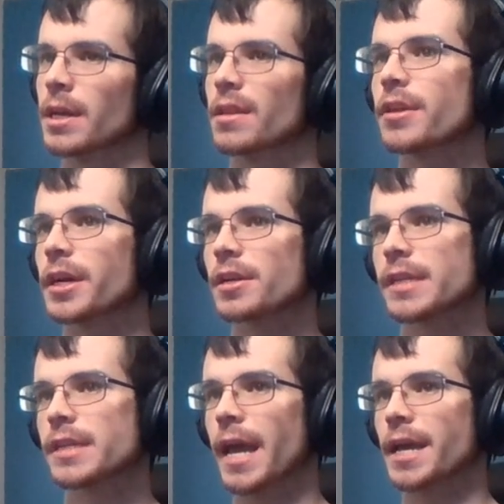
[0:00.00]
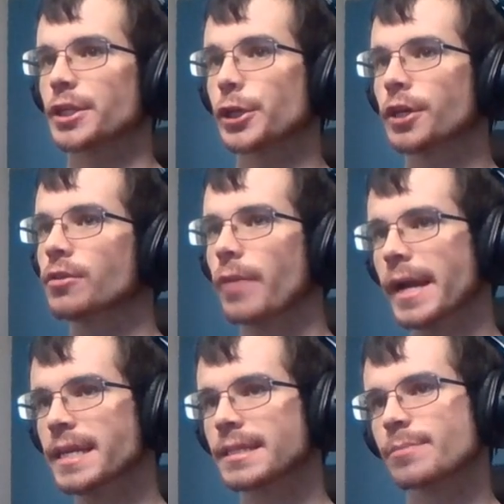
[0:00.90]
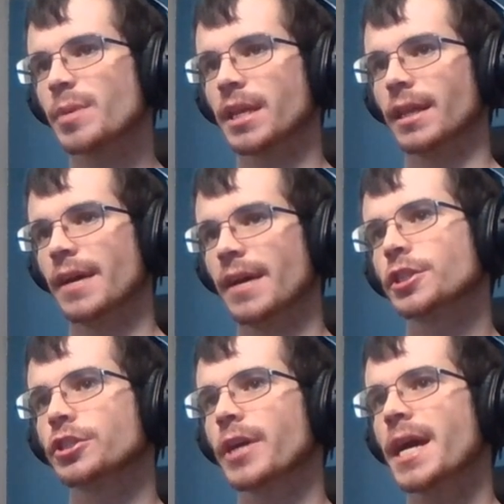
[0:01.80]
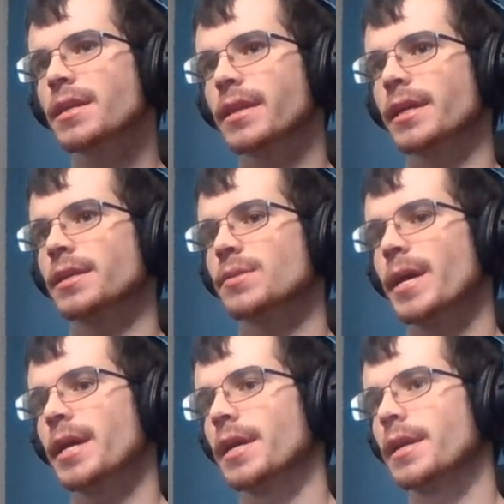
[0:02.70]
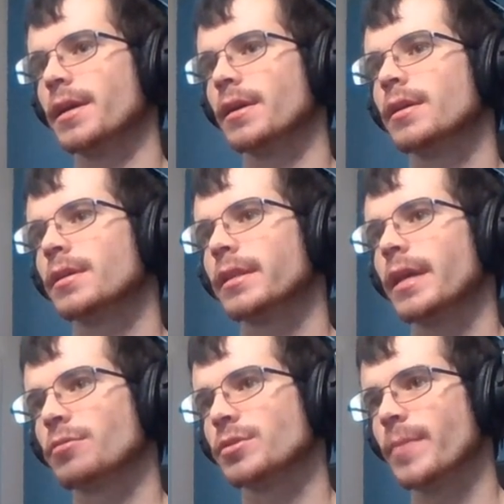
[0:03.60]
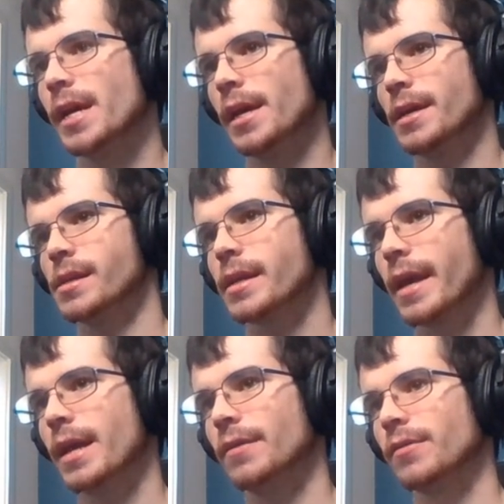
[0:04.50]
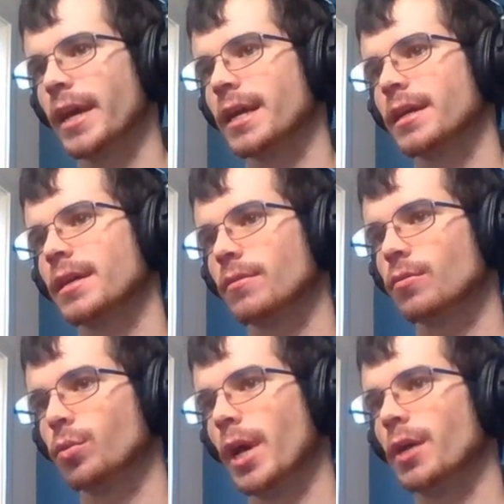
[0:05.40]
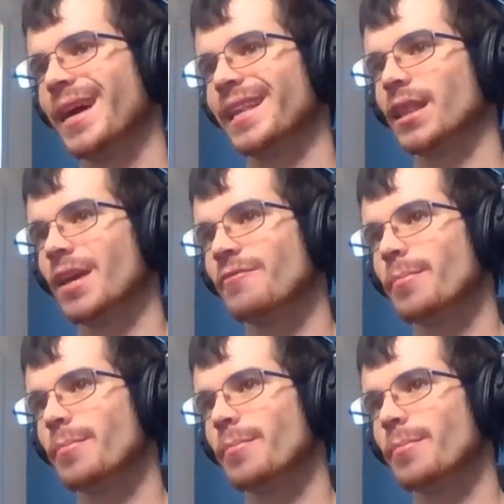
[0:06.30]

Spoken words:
There's a turn right, spin left strat that was made kind of like, well, by Love